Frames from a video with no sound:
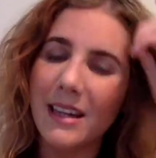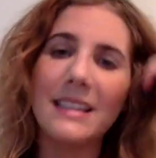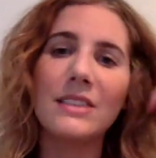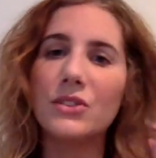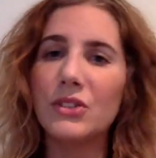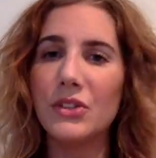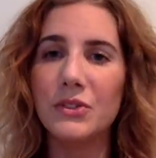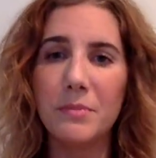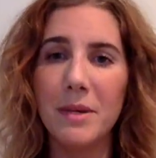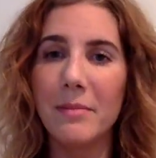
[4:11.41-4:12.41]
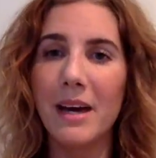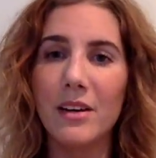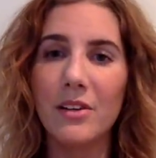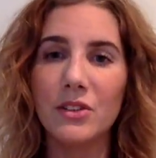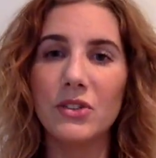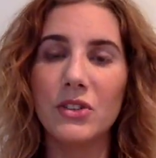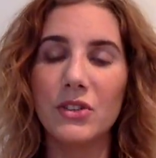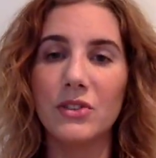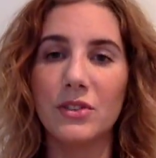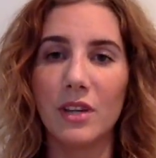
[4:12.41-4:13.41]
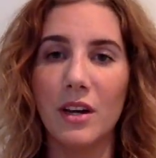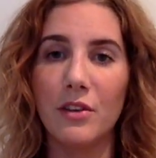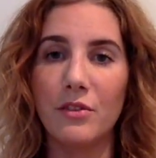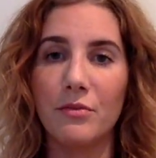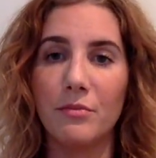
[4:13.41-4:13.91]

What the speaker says: it suits me better, it suits kind of